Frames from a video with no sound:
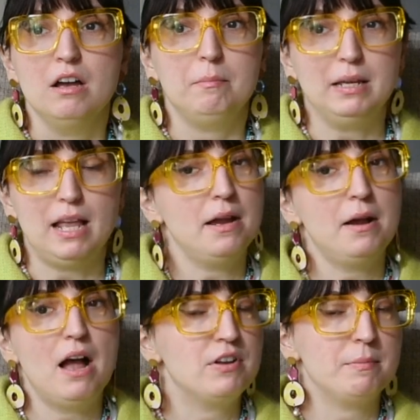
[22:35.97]
but I
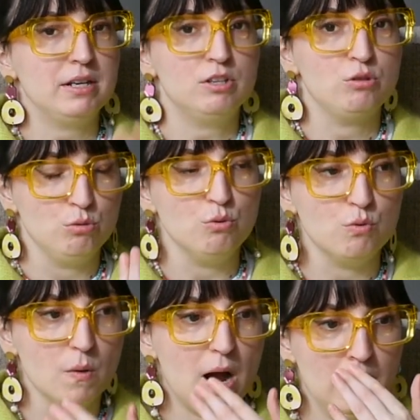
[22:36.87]
haven't managed to
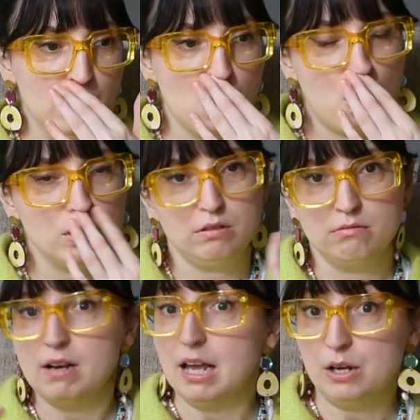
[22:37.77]
do a
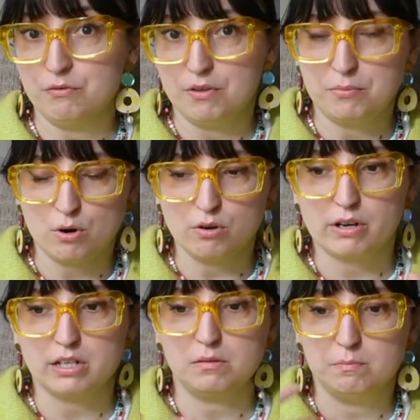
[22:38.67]
lot like of the
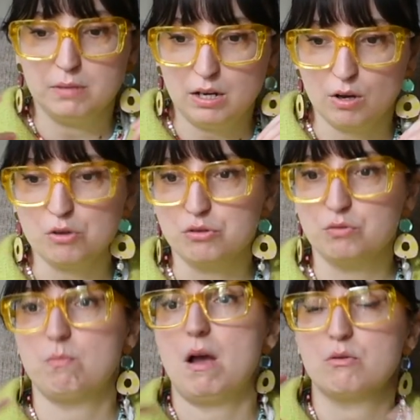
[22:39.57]
progress,
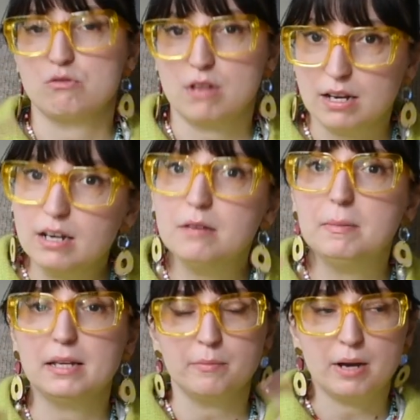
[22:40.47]
because I was like a little
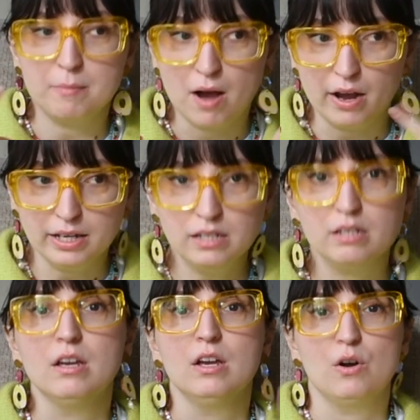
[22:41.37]
bit in my mind
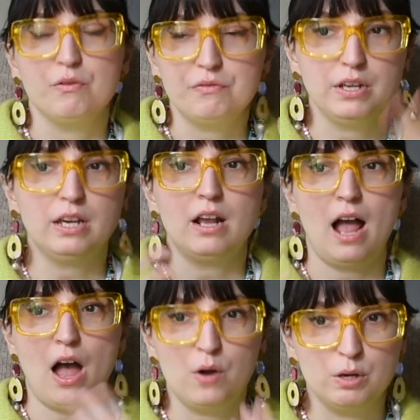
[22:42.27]
of thinking
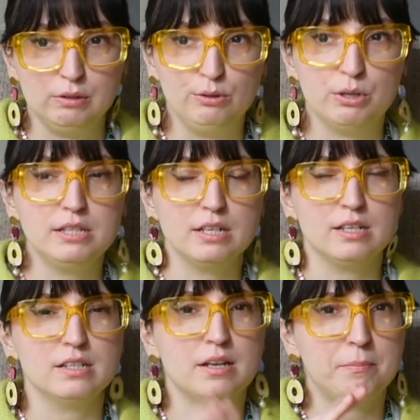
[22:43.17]
how I will do it, since
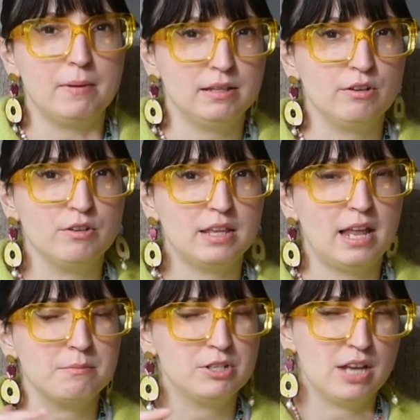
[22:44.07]
it's a pattern that
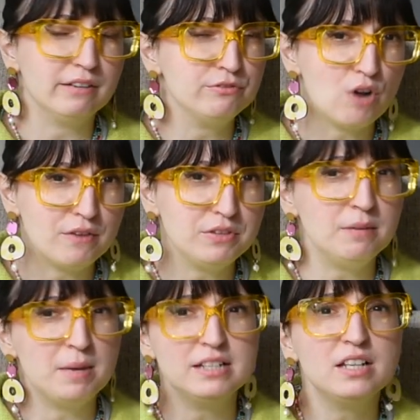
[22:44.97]
I'm
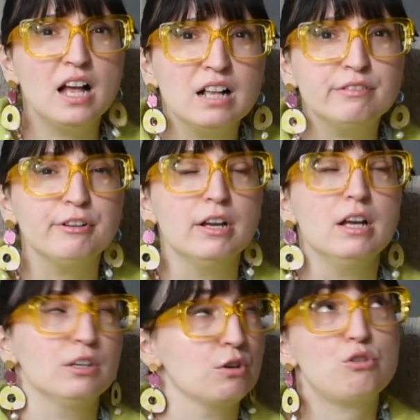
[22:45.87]
self-drafting myself.
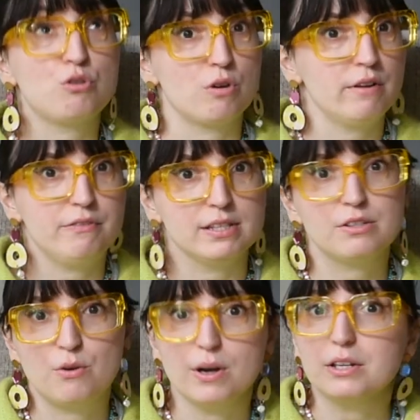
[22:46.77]
Not sure if
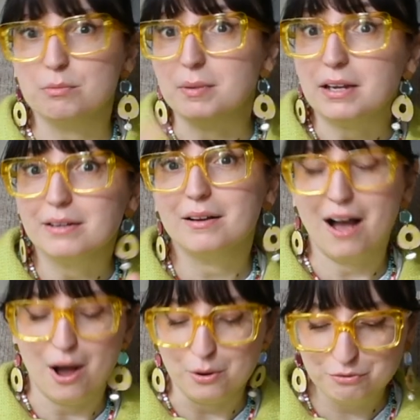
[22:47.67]
it's going to be
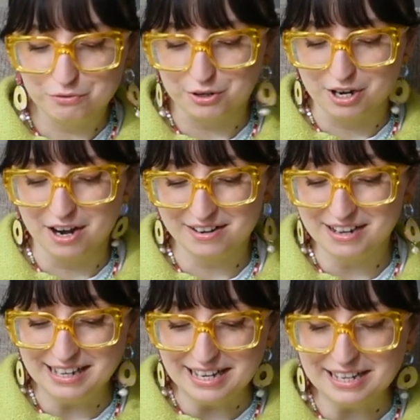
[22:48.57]
out for
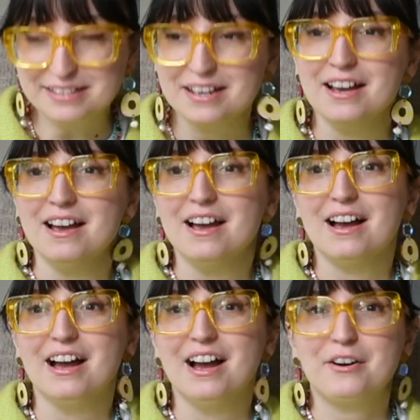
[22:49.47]
release
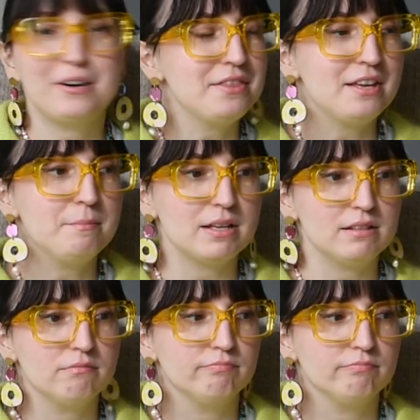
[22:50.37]
or anything, but